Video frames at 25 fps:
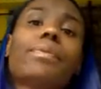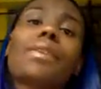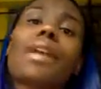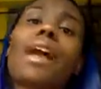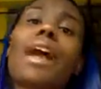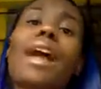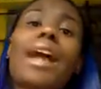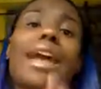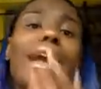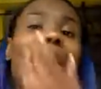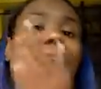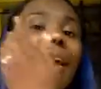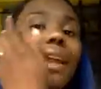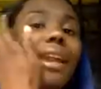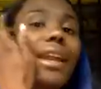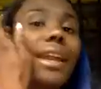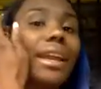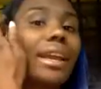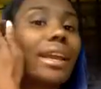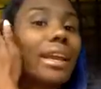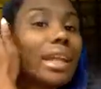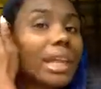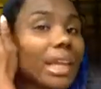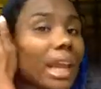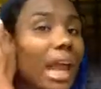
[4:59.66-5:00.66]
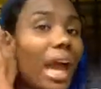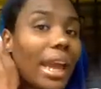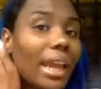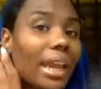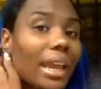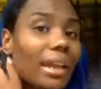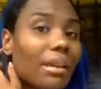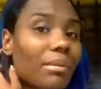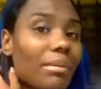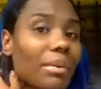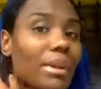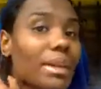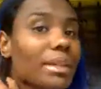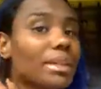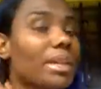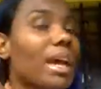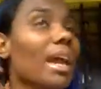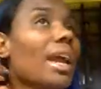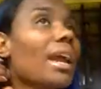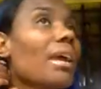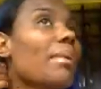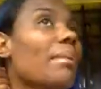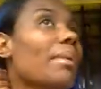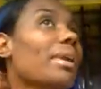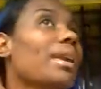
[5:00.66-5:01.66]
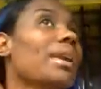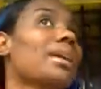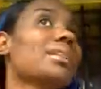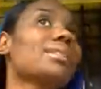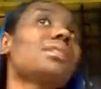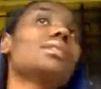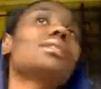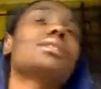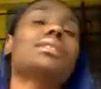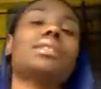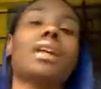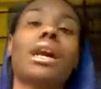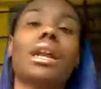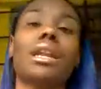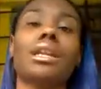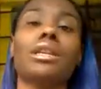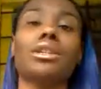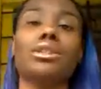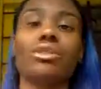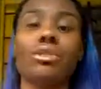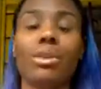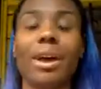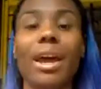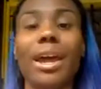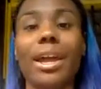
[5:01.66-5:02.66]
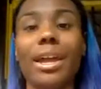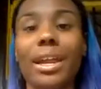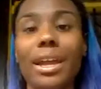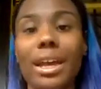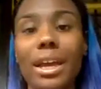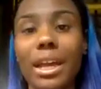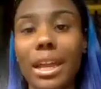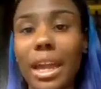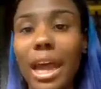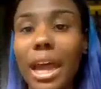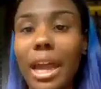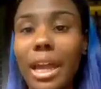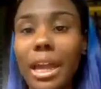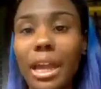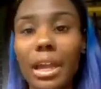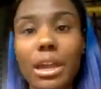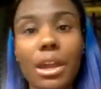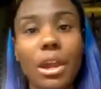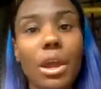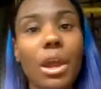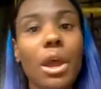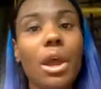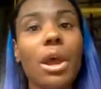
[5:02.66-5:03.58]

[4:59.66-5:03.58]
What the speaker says: I had a client, because I am a licensed stylist, so I had a client